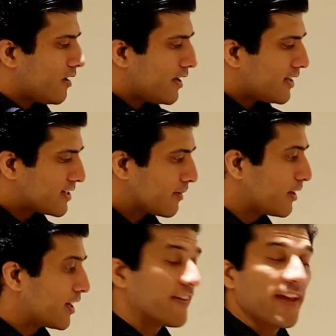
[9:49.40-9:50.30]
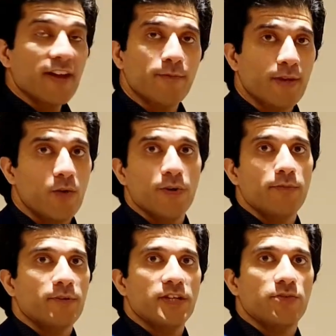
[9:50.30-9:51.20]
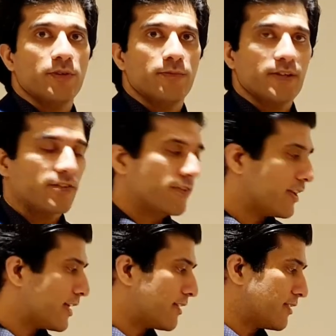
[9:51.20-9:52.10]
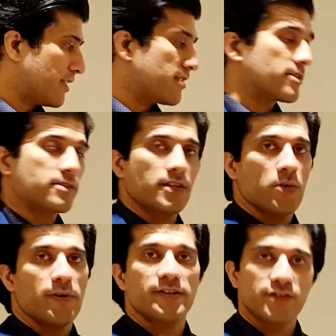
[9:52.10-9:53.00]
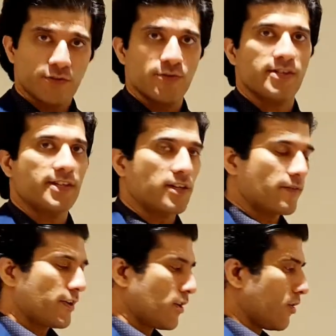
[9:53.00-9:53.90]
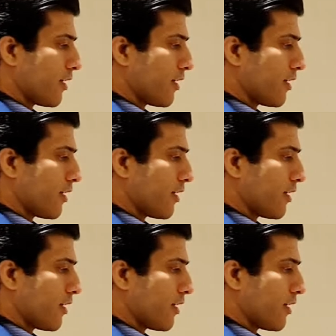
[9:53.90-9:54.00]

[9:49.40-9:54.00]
Similarly, we have B1, B2, and B3, and these events usually cover your